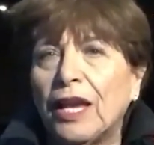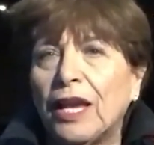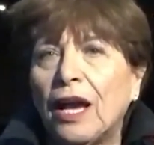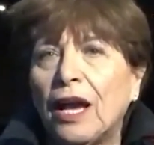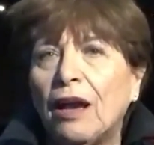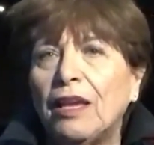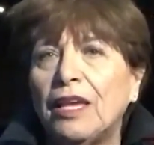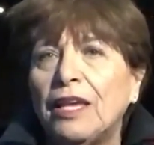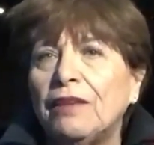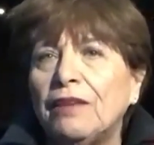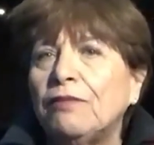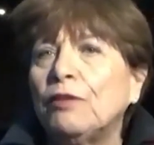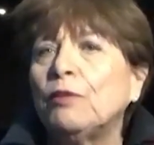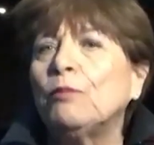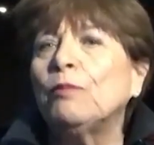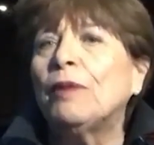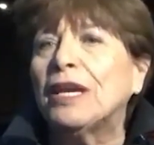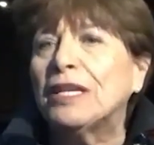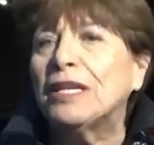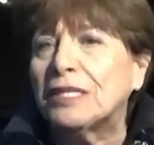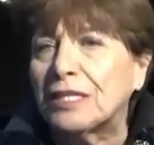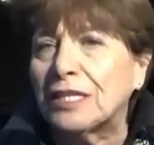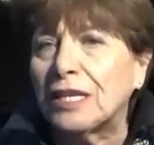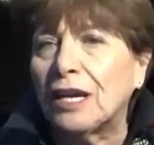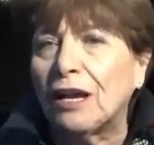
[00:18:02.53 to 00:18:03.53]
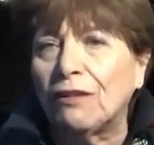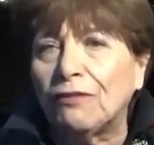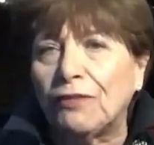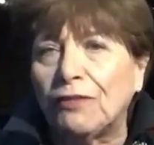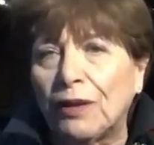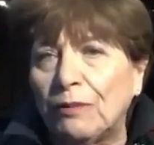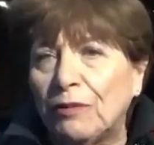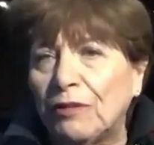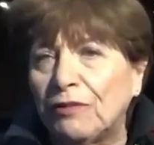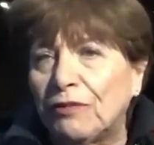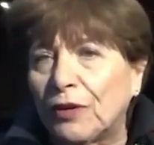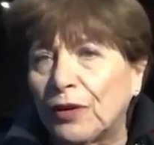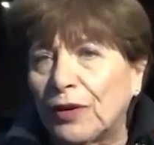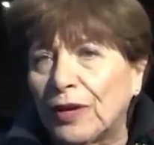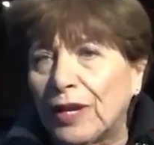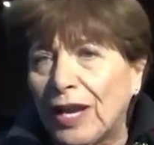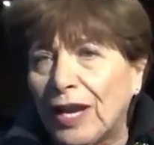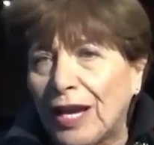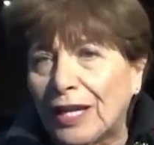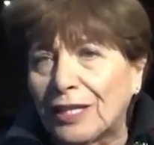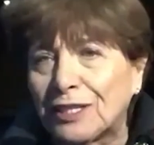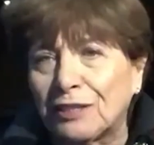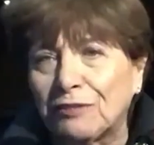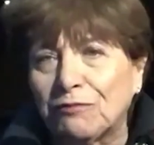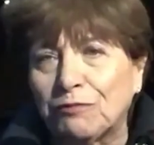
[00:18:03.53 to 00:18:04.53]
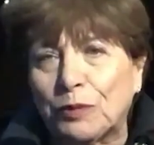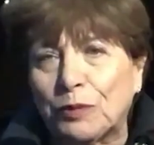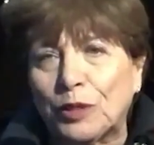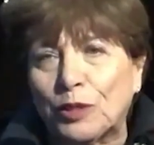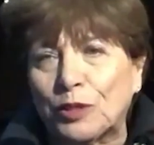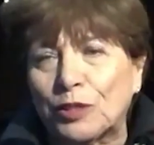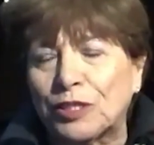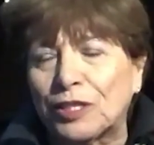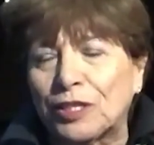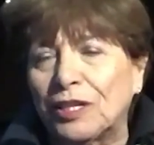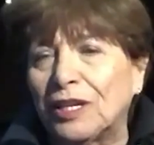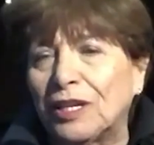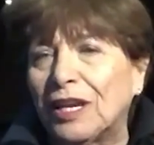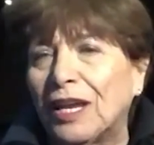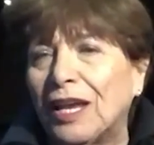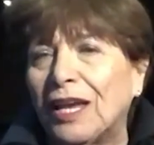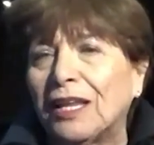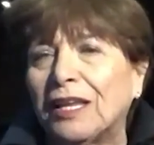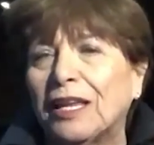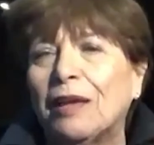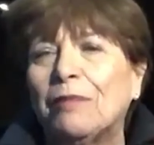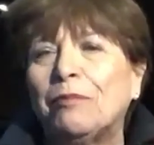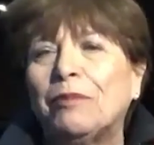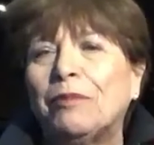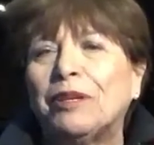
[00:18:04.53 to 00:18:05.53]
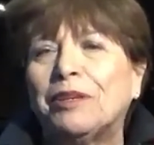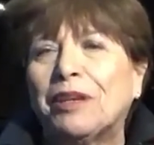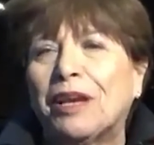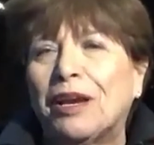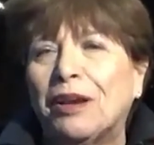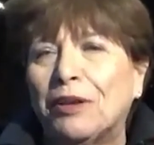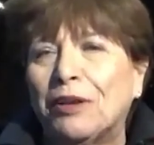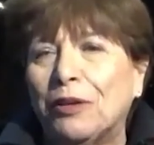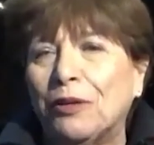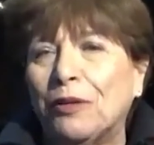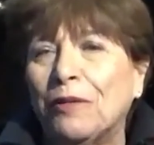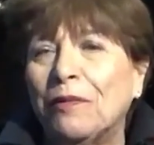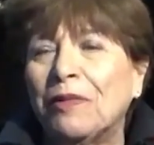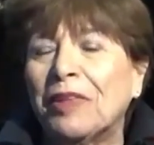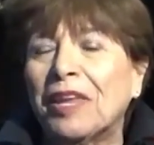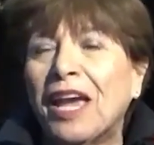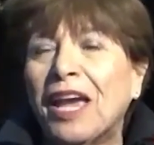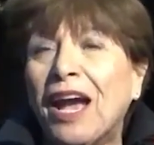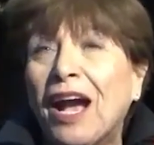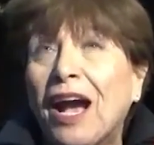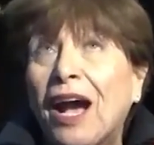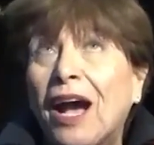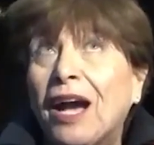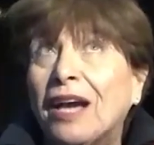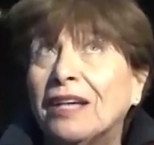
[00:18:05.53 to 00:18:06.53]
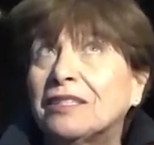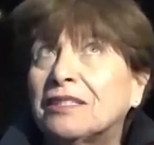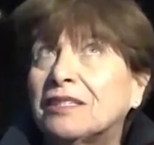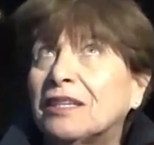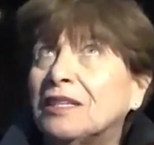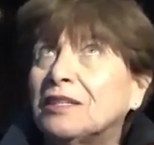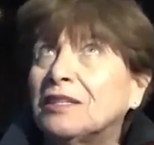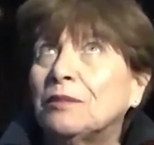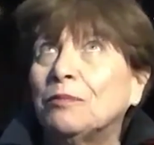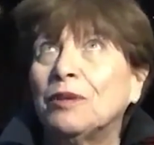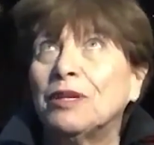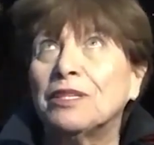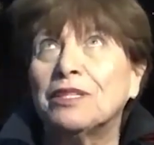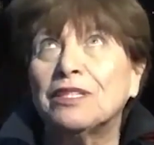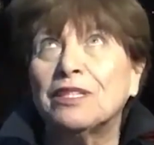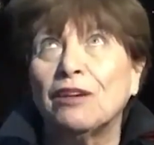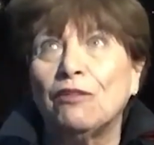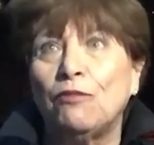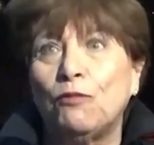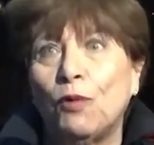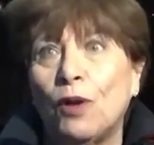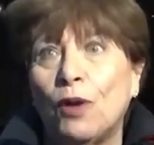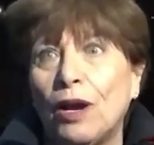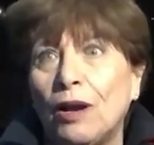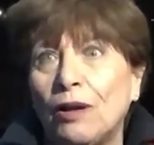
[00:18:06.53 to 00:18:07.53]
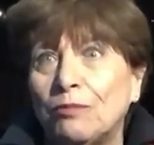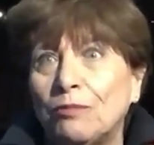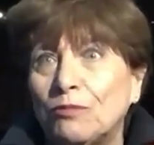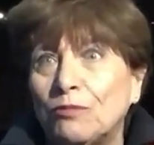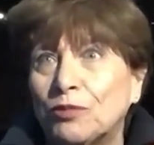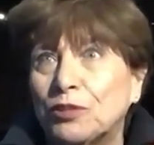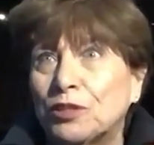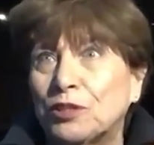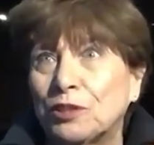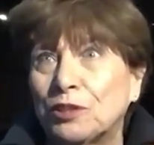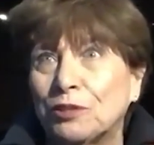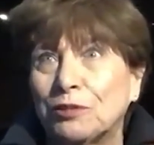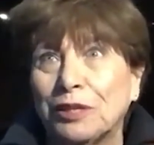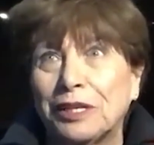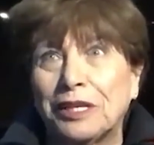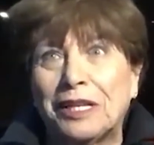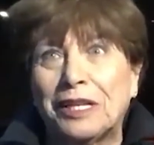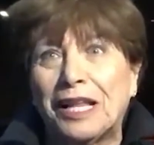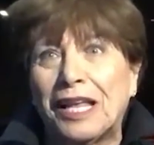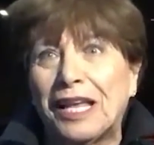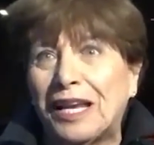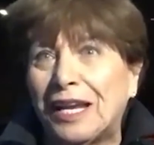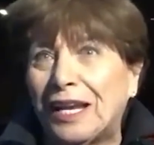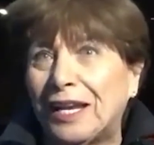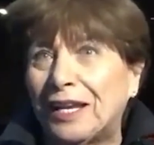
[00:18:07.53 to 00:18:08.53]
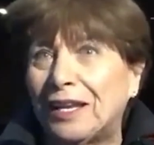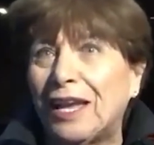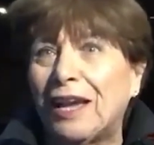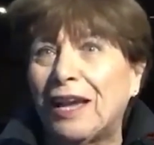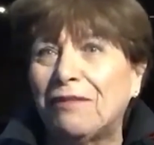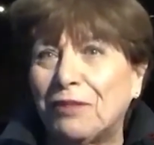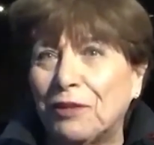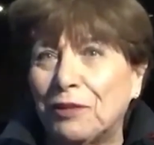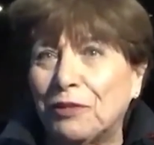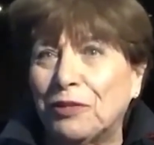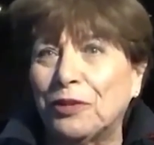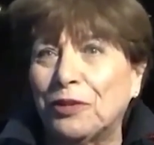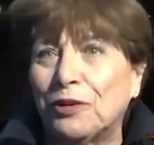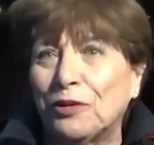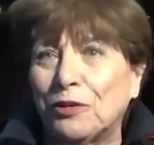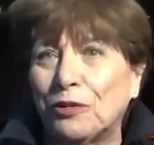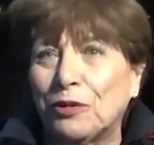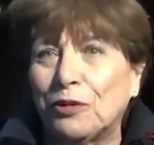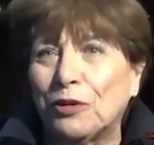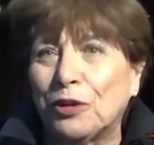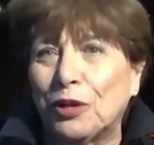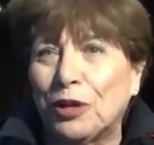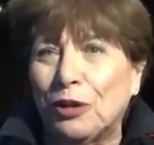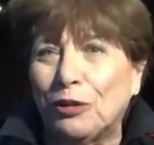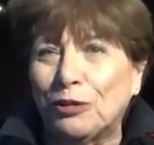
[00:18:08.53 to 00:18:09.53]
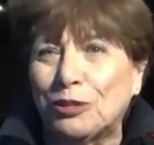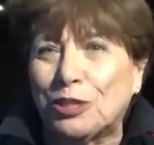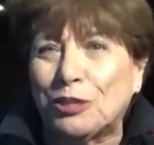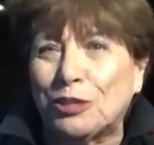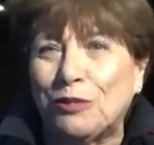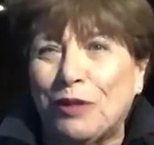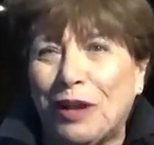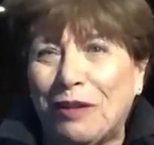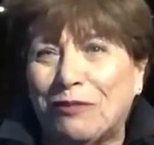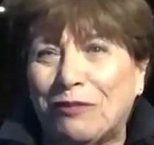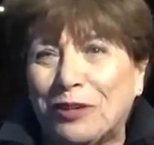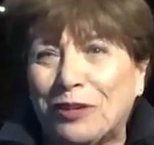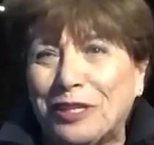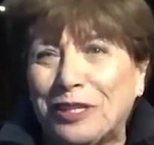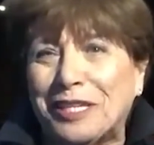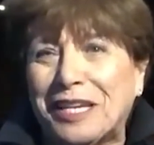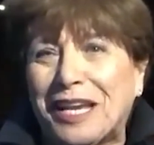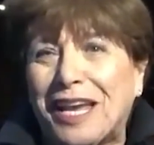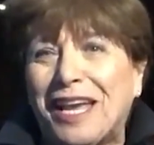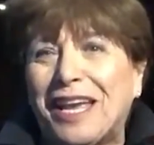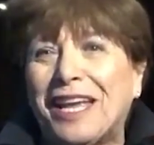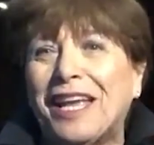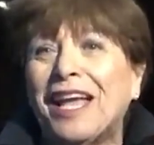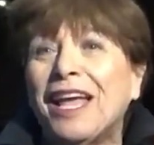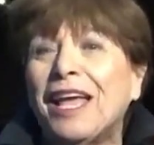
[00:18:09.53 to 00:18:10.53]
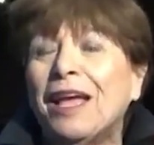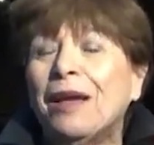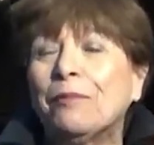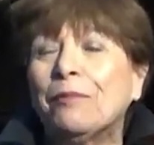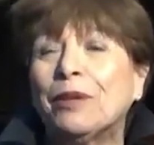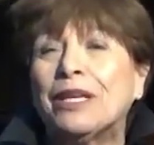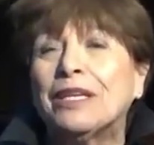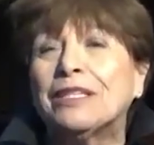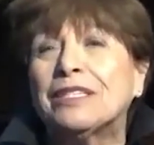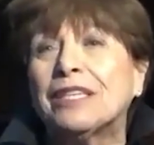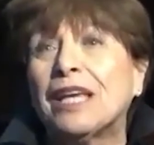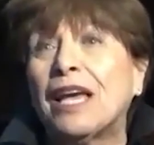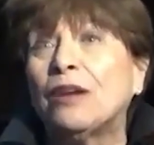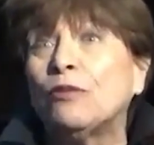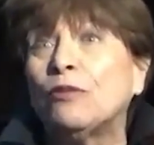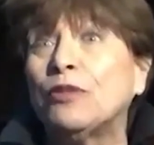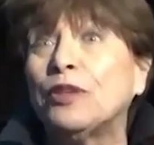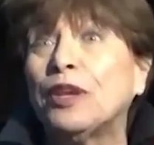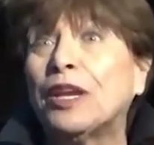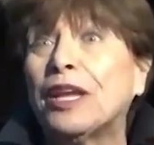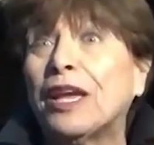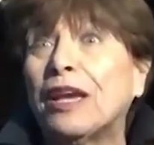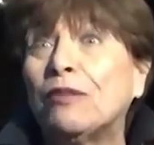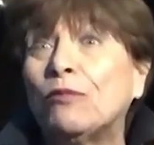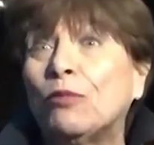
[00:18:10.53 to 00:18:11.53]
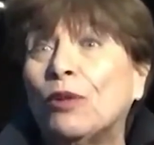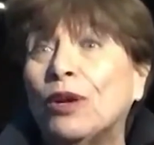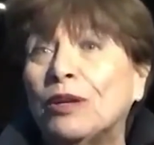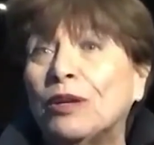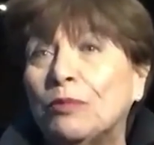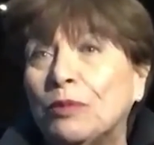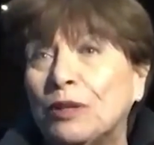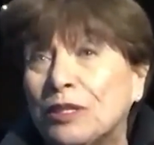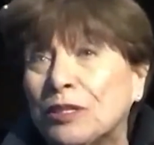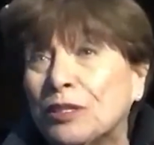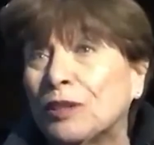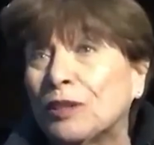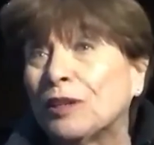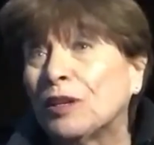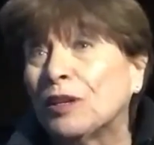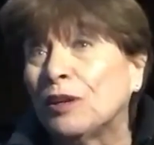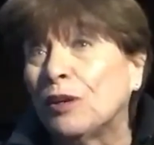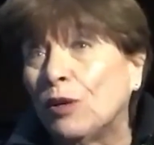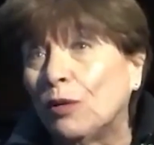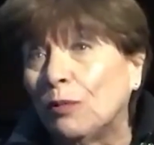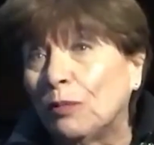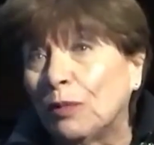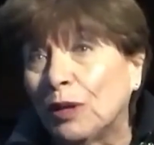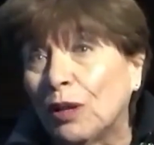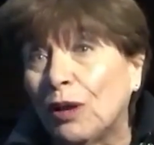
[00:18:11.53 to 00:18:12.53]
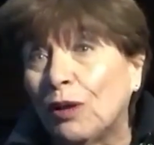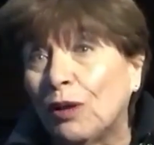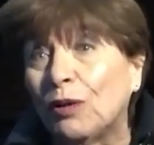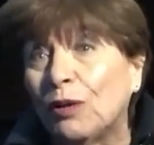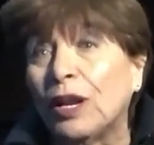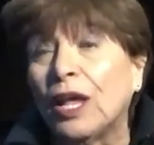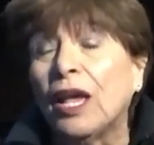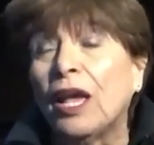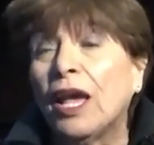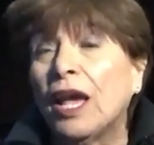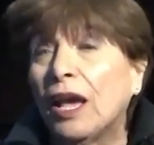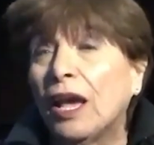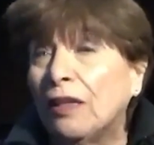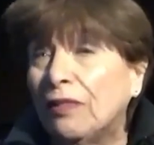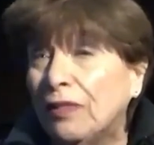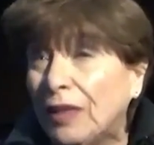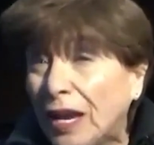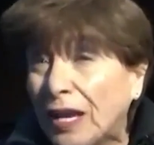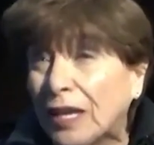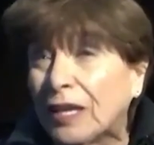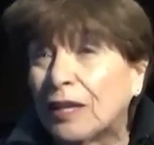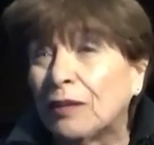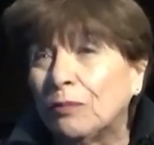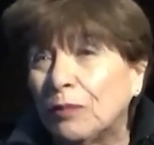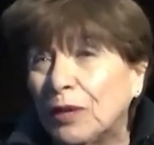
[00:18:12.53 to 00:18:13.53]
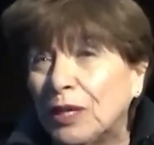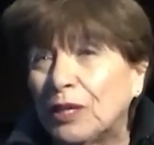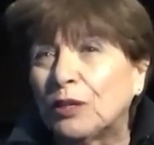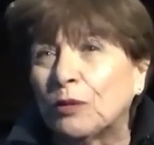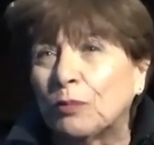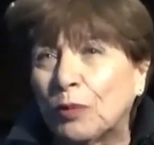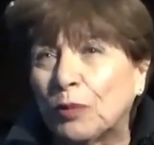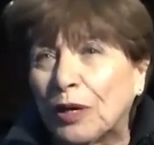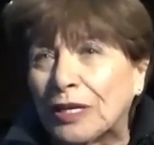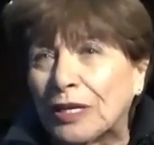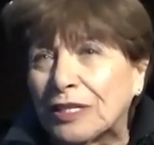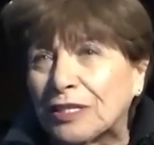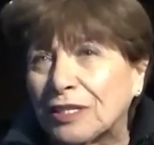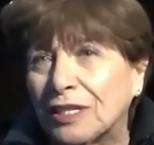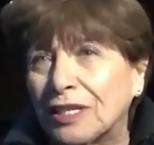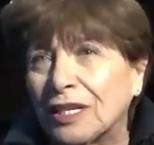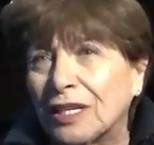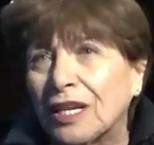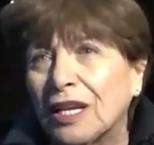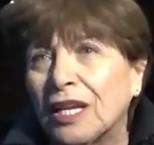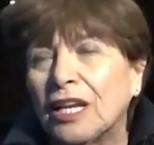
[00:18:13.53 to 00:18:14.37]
Even myself, I'm a very active person, and let me tell you, I said to myself, well, I'm certainly glad I have the theater to go to every day, because I don't think I'd want to be sitting home alone, and that can be depressing.